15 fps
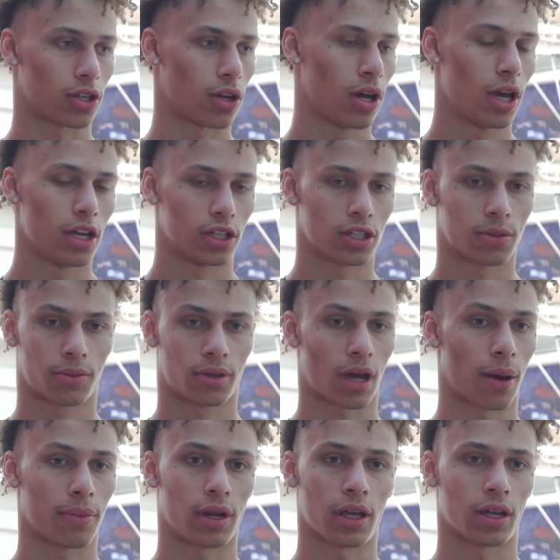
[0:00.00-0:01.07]
So just
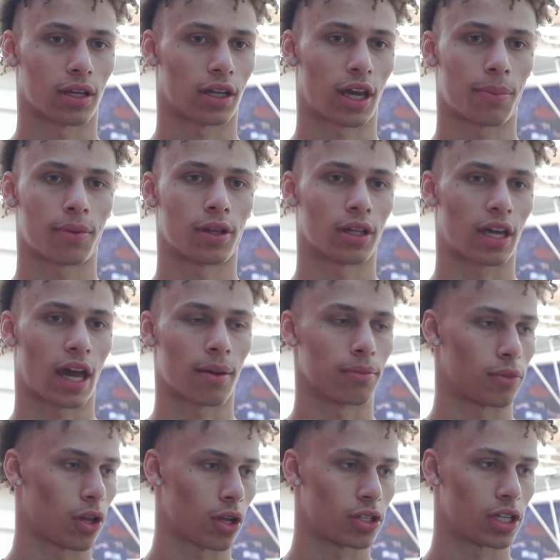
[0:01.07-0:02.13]
coming in and keeping the
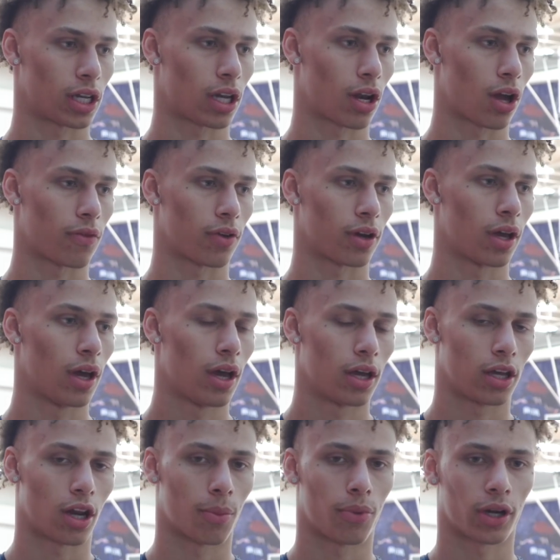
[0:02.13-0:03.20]
game, you know, ticking over,
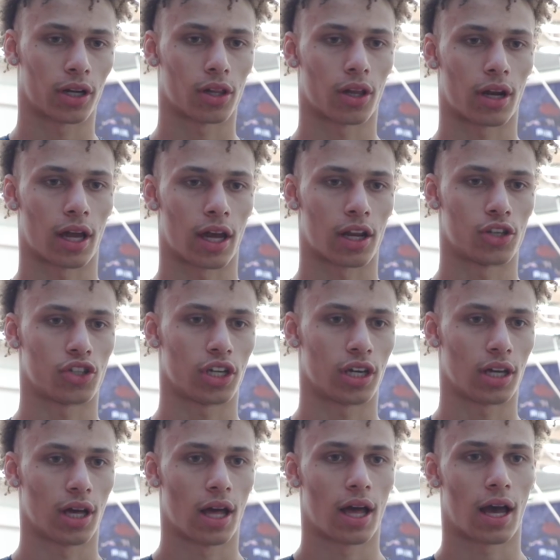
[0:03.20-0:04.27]
you know, bringing a lot of
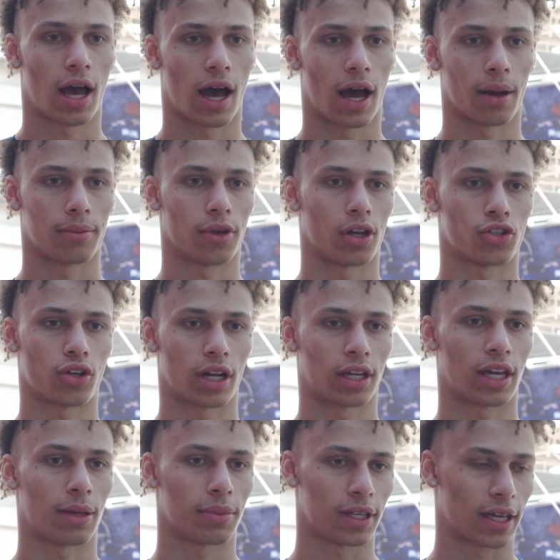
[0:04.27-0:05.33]
energy, you know, trying
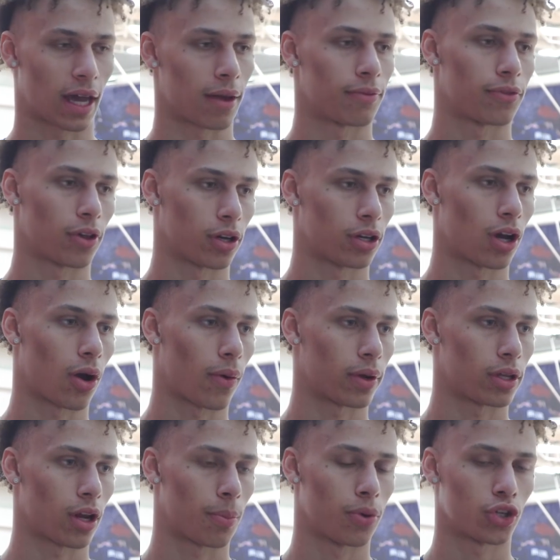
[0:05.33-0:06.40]
to keep the game flow
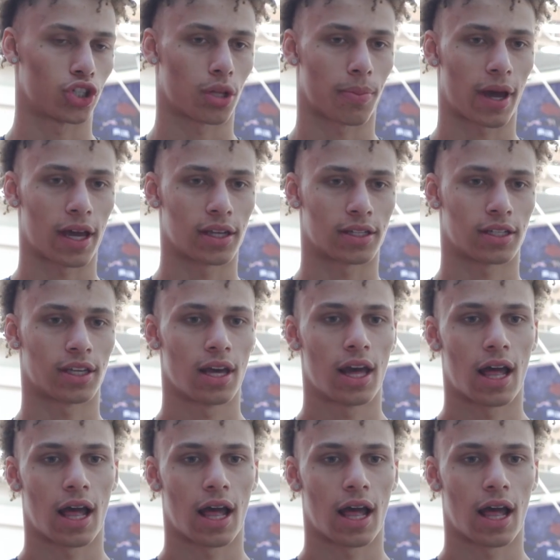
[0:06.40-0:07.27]
going, you know, push the pace,